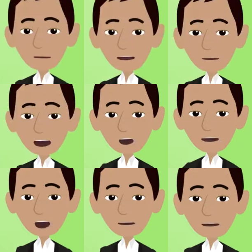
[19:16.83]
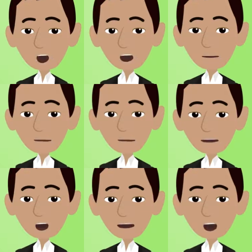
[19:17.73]
You can in that way
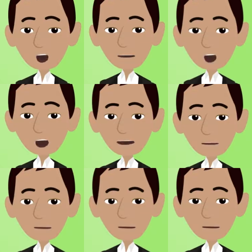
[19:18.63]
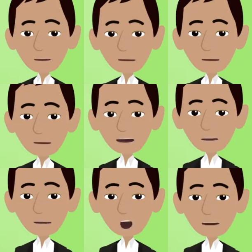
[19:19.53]
be miserable and
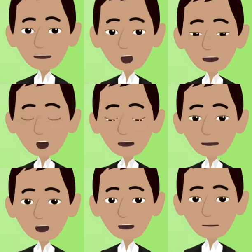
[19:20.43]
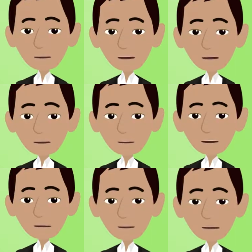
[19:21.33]
suffer your way to higher consciousness,
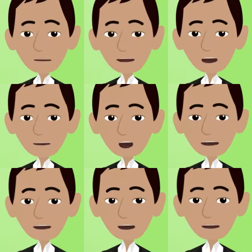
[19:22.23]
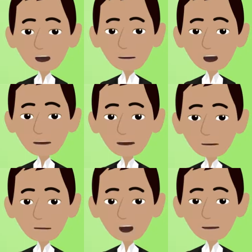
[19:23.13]
or you can begin to have a good
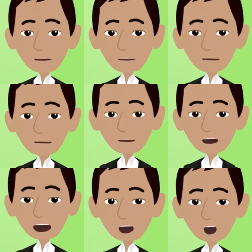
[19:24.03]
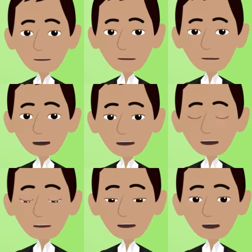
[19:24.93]
time, laugh, and
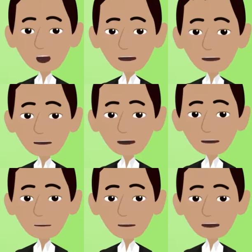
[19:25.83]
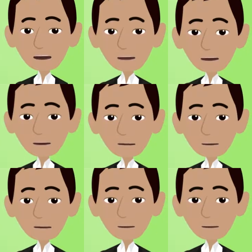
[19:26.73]
enjoy your way to higher consciousness.